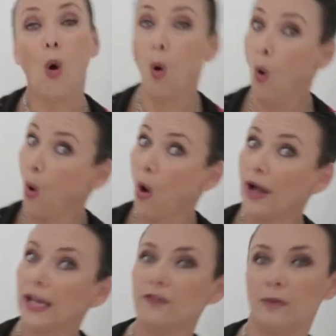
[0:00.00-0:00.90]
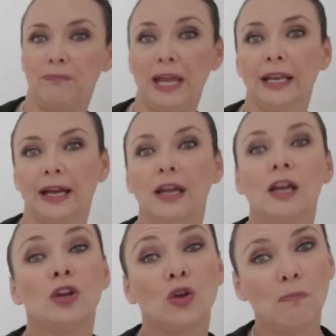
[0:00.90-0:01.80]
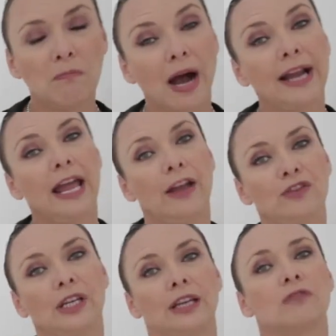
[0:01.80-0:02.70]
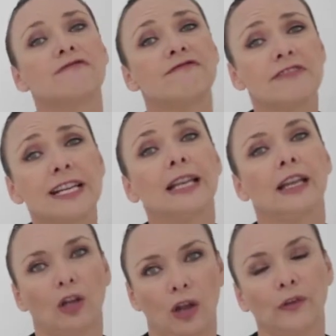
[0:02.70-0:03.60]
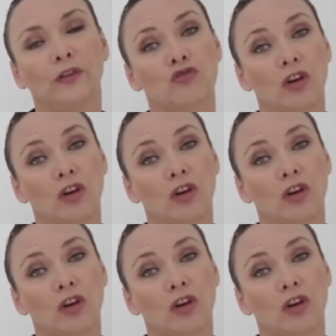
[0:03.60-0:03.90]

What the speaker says: or even better, you might have to get a really close,